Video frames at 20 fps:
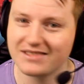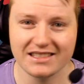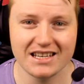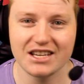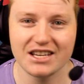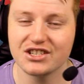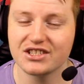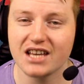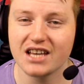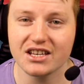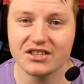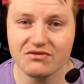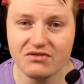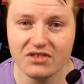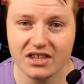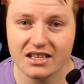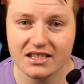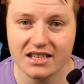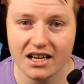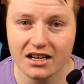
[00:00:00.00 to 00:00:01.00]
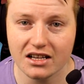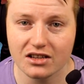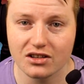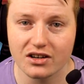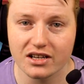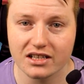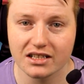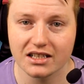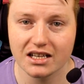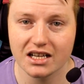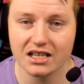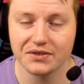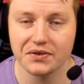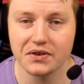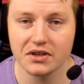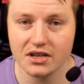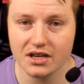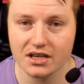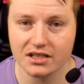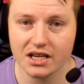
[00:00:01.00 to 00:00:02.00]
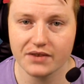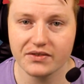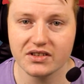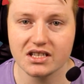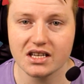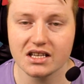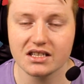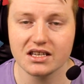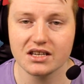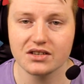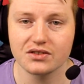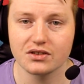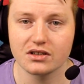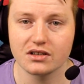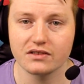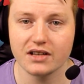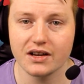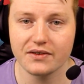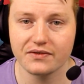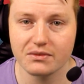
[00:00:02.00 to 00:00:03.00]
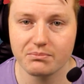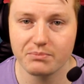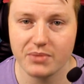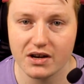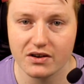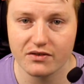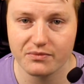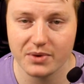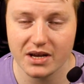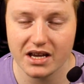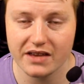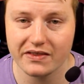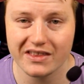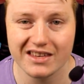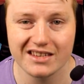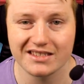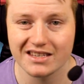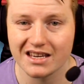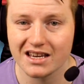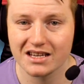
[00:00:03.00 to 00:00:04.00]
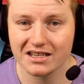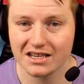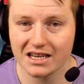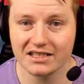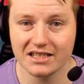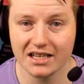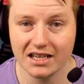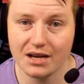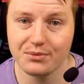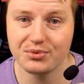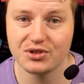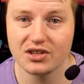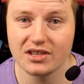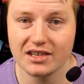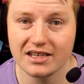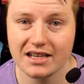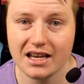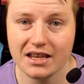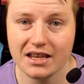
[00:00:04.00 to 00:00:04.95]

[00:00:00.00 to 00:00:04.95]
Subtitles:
He just hasn't really done a lot in the last few years. Ever since he sort of left the Penrith Panthers, he's done absolutely